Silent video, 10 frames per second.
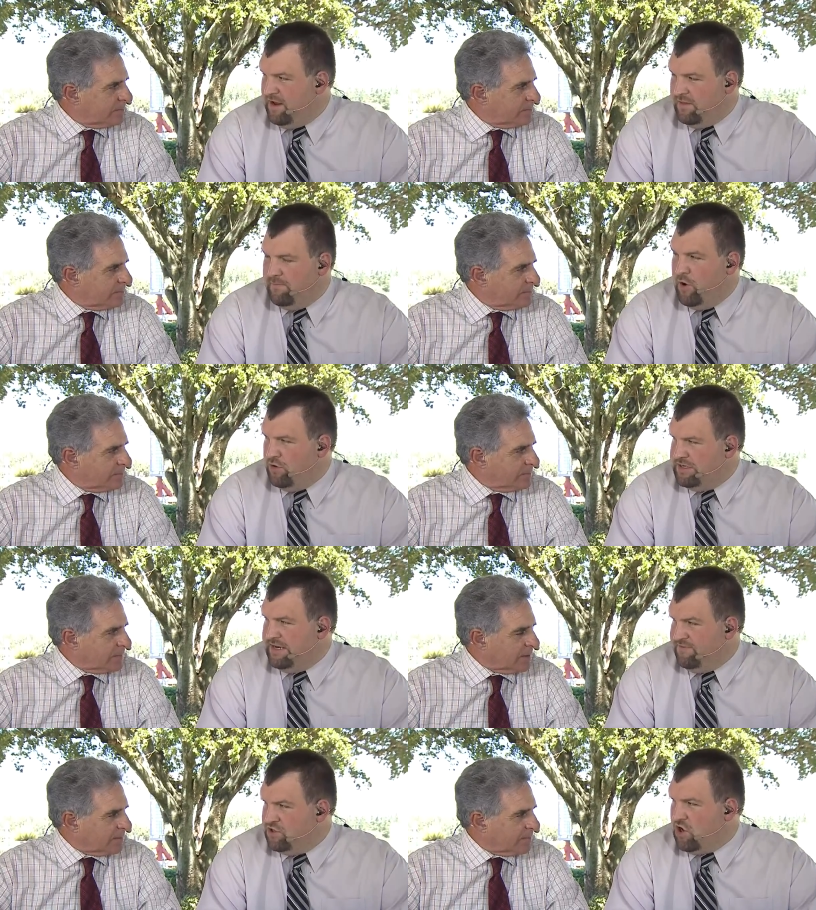Speaker 1: the bone to yeah.
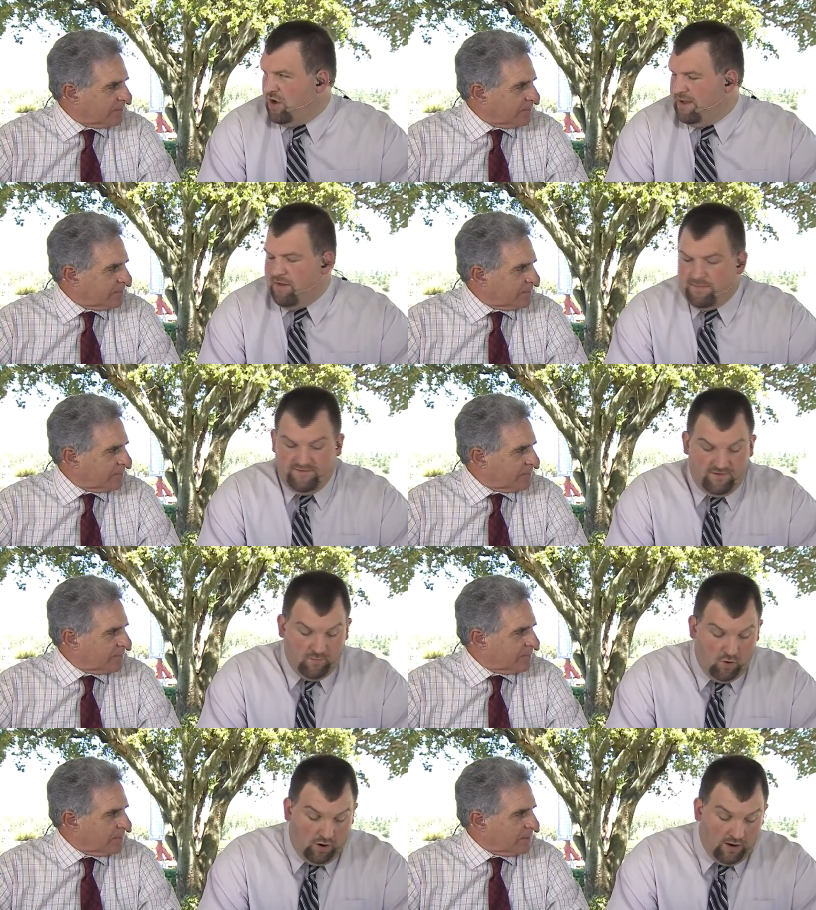even talk him up even
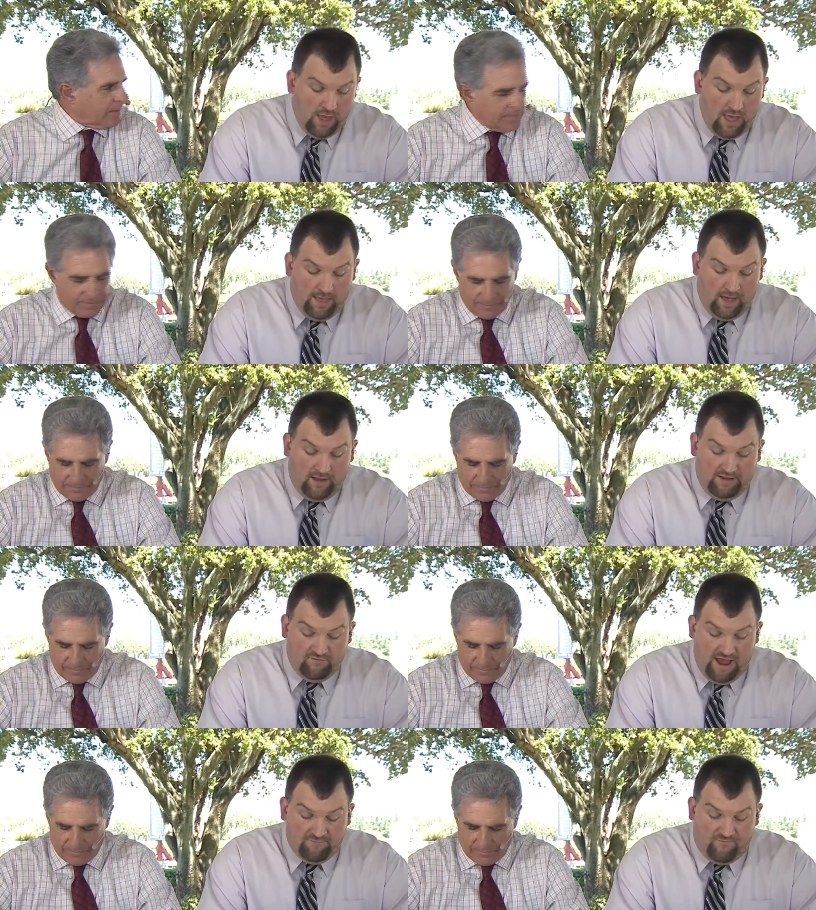more. Uh, he
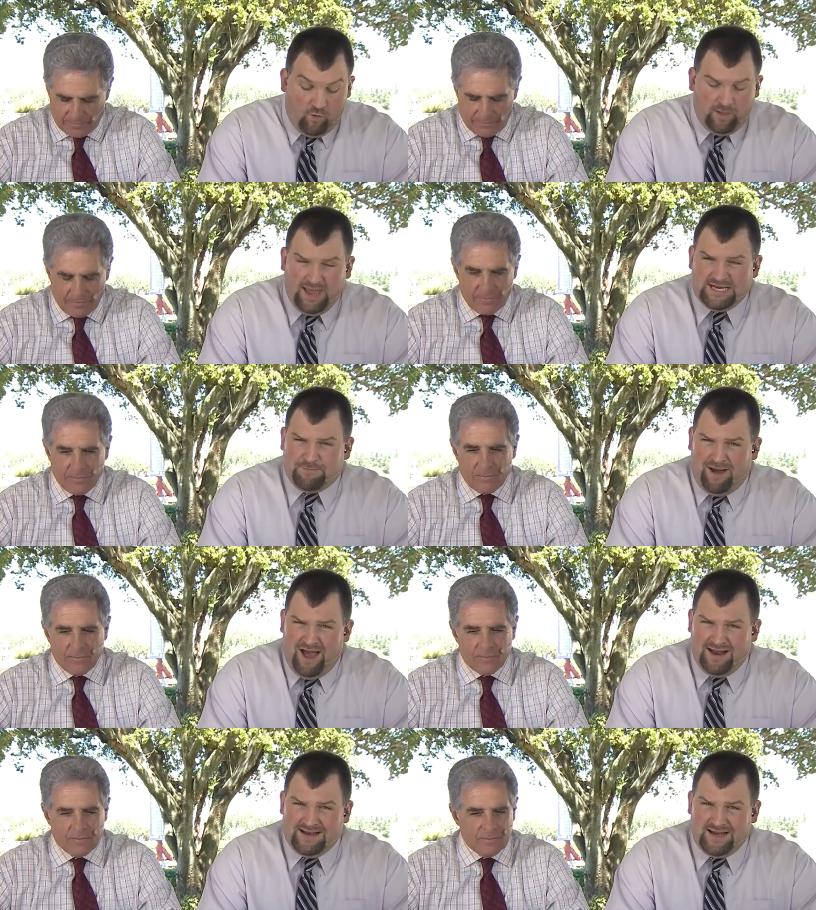ran four lengths
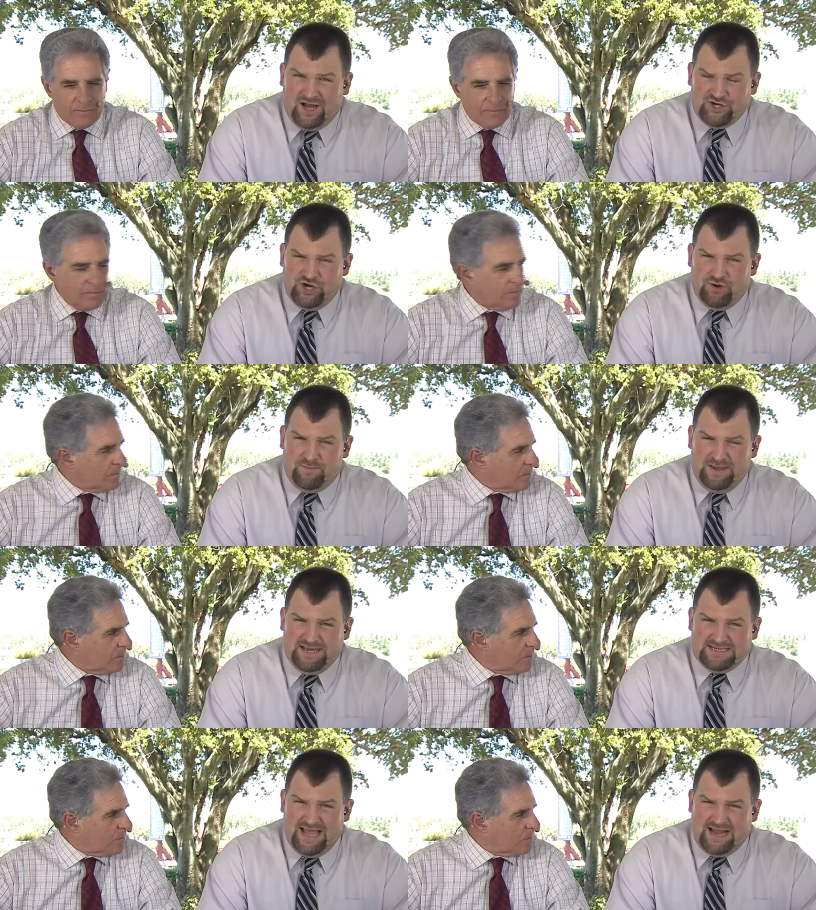behind Adagio to be
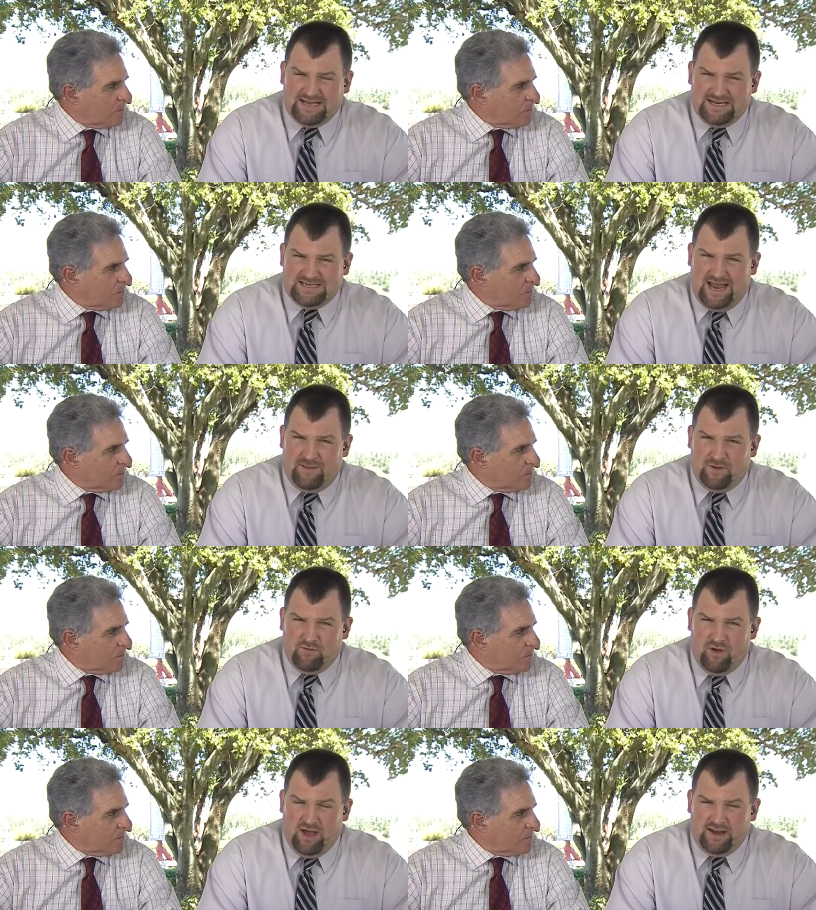exact in his debut
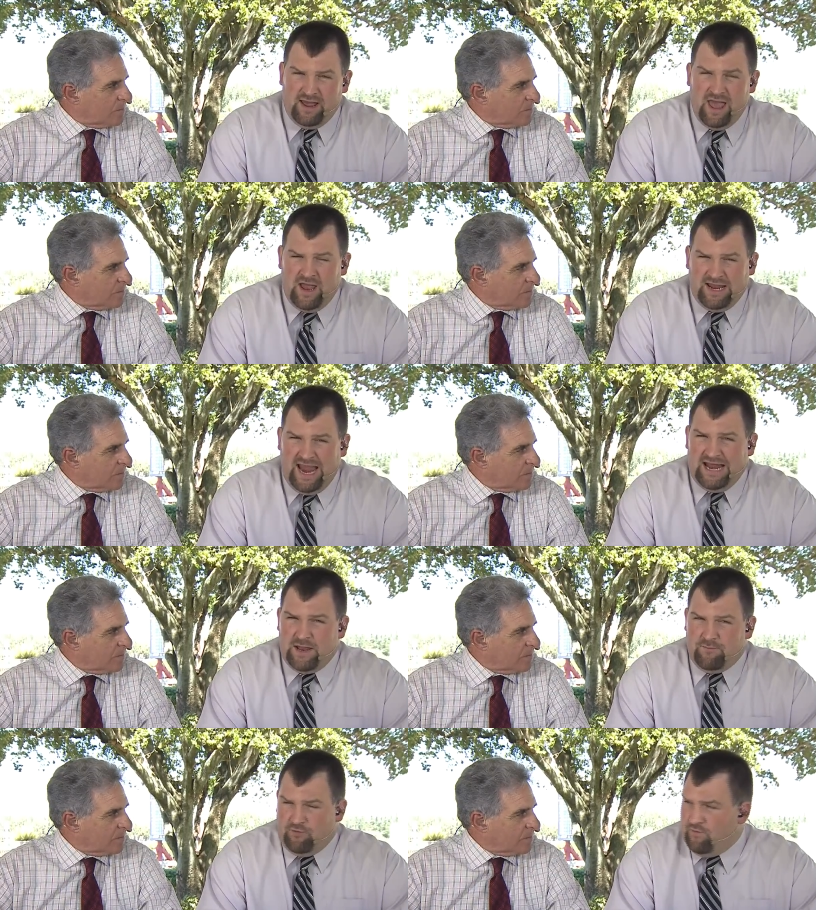run. Can he
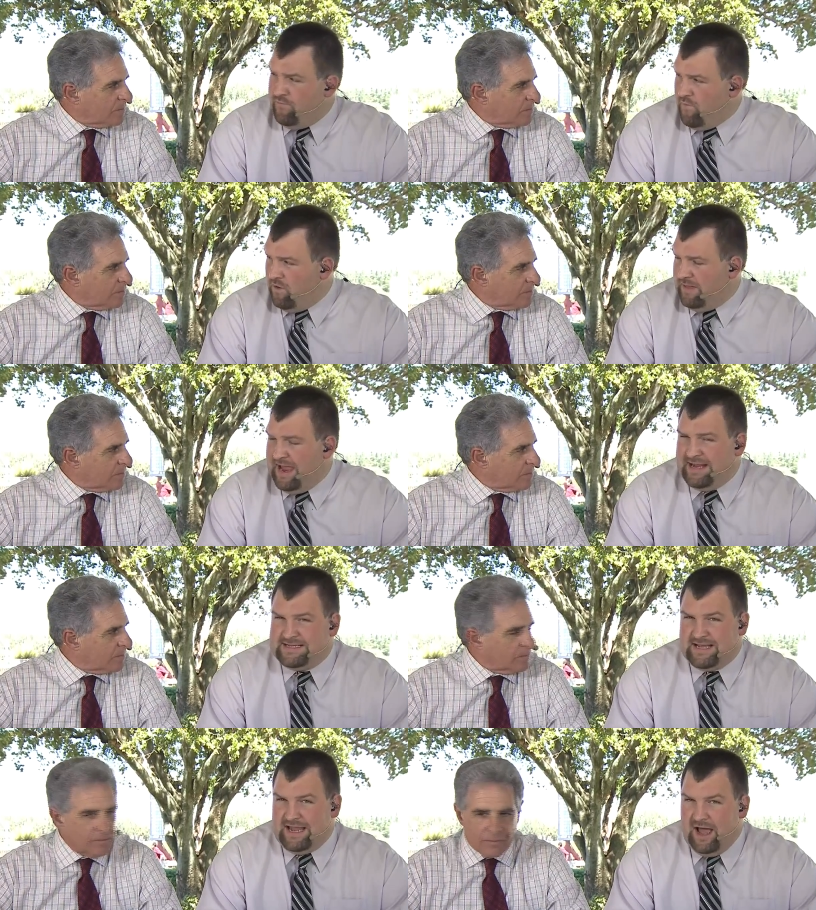improve four
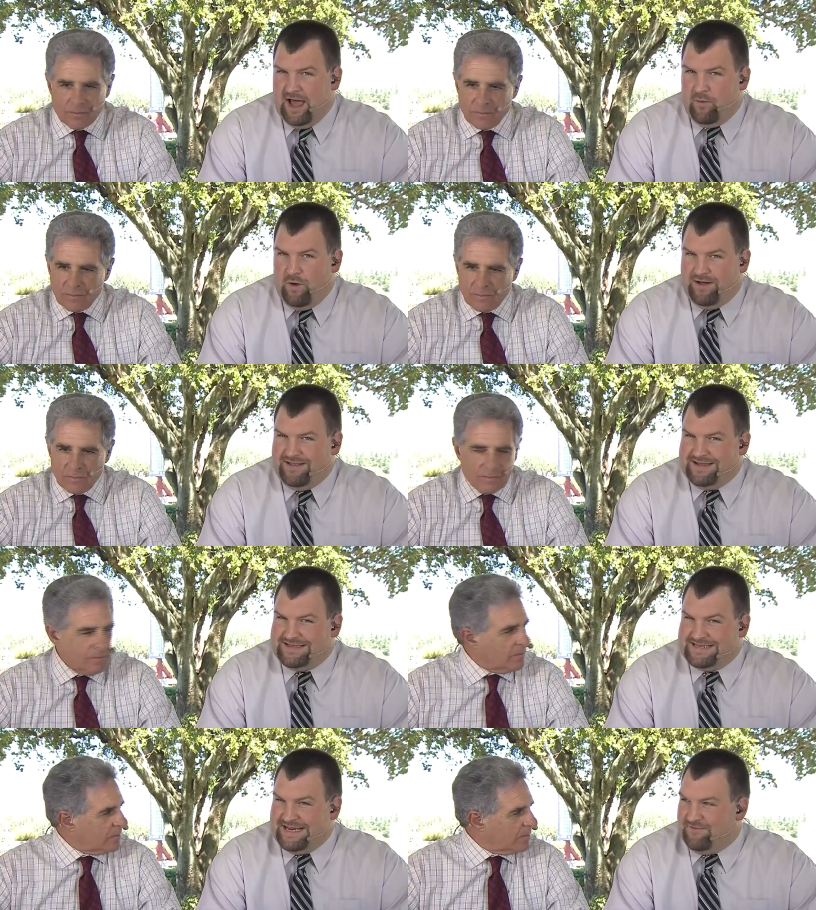lengths? Uh, well, it's
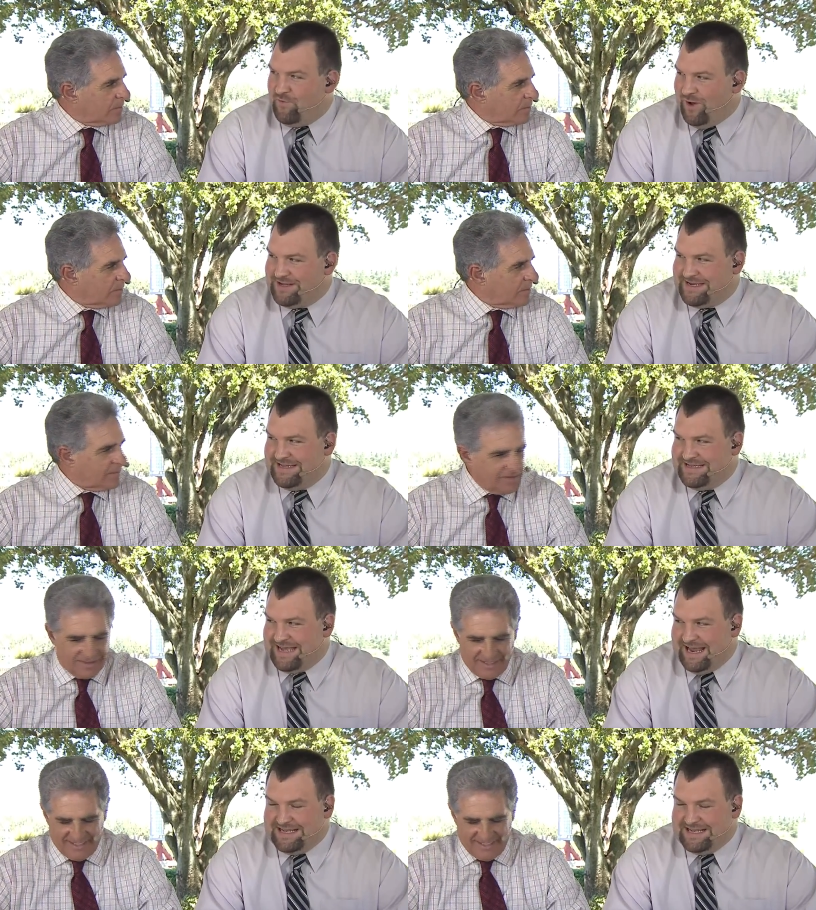Steve Dwoskin's second